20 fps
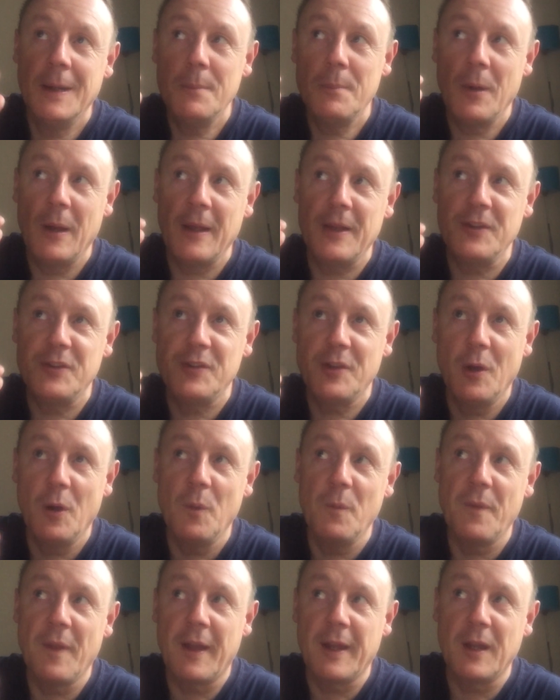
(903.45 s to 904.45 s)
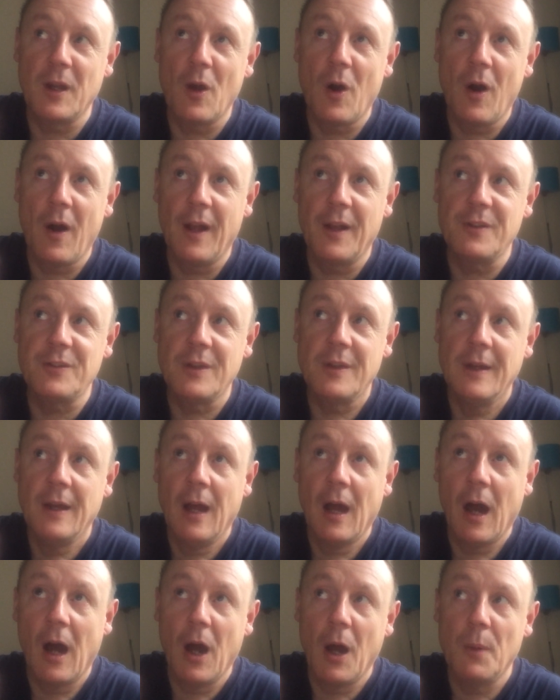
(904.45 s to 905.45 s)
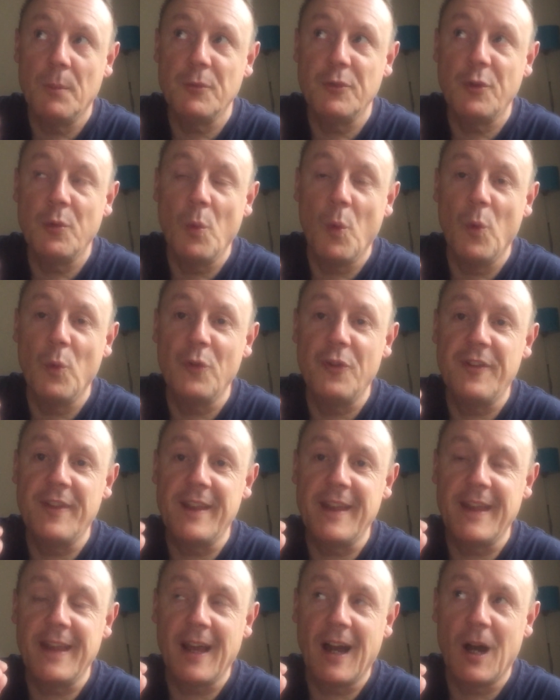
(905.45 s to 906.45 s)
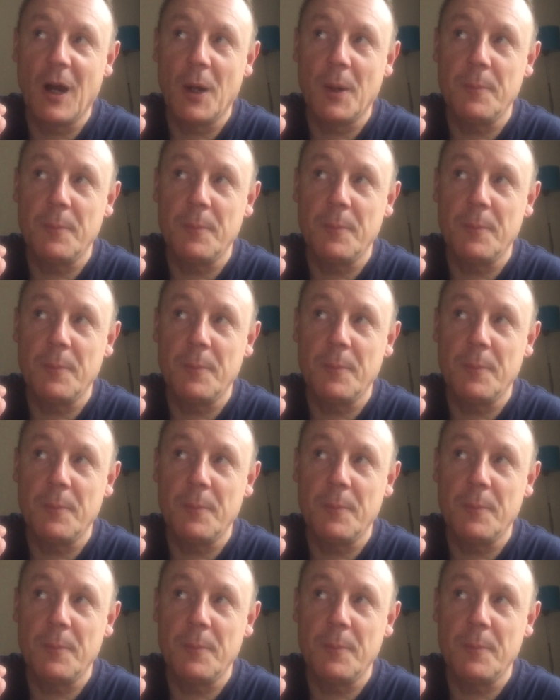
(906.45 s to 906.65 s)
But until then guys, towards the